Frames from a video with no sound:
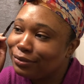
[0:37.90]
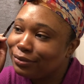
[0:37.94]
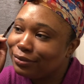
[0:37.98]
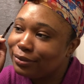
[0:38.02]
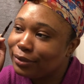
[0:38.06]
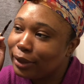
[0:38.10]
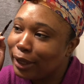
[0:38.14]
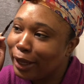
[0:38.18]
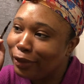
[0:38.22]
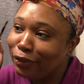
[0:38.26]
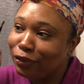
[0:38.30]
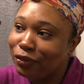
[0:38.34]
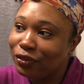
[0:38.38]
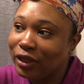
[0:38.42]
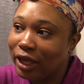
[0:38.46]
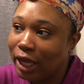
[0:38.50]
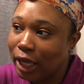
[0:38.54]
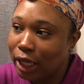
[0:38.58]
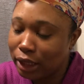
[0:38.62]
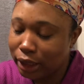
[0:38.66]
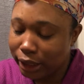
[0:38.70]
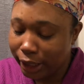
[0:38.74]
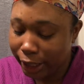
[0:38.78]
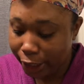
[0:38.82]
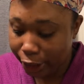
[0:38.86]
a
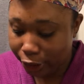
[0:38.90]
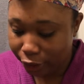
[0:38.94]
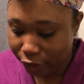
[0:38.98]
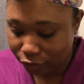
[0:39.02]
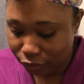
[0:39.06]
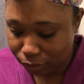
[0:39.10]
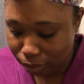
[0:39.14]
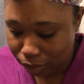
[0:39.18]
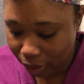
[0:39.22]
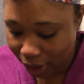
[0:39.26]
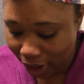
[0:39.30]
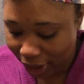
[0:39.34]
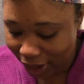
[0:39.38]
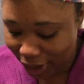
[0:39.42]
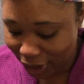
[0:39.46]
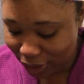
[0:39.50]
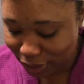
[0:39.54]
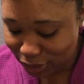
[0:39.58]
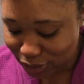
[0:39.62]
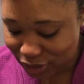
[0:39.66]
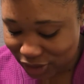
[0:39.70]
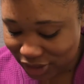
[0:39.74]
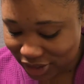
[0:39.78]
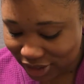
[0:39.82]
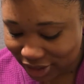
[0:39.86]
thin layer of
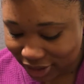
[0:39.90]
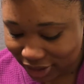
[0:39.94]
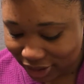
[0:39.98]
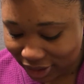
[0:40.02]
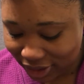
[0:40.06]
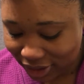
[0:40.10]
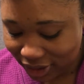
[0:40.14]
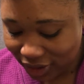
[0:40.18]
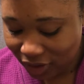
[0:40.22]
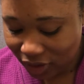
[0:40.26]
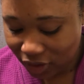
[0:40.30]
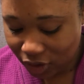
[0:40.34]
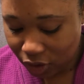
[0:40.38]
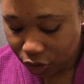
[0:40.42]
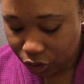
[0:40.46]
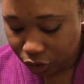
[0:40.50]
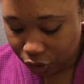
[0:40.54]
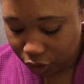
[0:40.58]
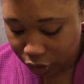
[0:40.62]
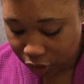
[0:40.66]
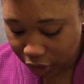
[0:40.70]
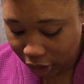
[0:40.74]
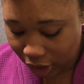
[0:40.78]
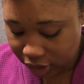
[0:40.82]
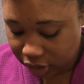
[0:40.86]
breakouts.
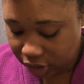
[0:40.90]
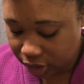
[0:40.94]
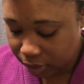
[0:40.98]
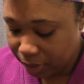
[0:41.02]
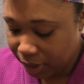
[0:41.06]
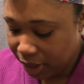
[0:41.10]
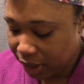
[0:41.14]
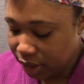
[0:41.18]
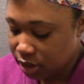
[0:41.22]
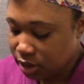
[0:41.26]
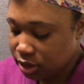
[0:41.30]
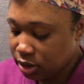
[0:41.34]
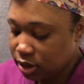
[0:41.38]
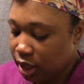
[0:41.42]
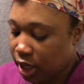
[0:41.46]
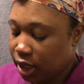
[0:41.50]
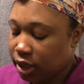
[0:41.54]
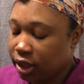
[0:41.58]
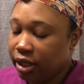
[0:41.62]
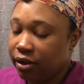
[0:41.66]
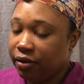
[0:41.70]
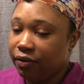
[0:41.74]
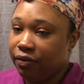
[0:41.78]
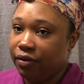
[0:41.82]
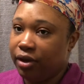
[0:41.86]
Not the best. I
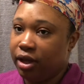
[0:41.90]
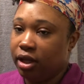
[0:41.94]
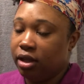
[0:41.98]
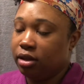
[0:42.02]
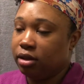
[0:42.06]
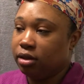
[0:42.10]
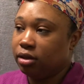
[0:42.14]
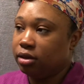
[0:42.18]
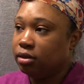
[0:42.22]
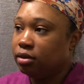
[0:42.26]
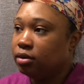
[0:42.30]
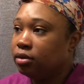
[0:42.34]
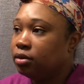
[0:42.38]
live in